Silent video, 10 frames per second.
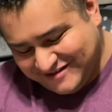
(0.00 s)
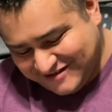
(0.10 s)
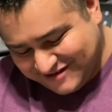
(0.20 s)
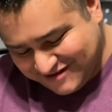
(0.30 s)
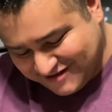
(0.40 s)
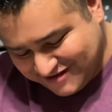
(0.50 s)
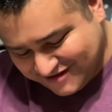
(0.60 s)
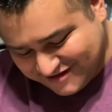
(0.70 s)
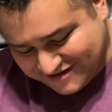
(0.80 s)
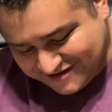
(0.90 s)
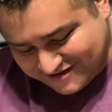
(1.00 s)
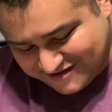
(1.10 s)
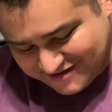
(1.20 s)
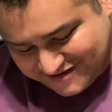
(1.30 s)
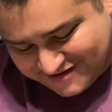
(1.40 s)

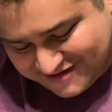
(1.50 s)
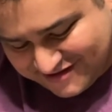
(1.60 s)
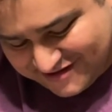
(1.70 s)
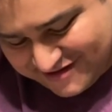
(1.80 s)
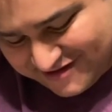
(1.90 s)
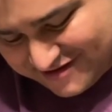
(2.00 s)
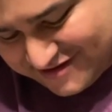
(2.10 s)
No one is speaking in this clip.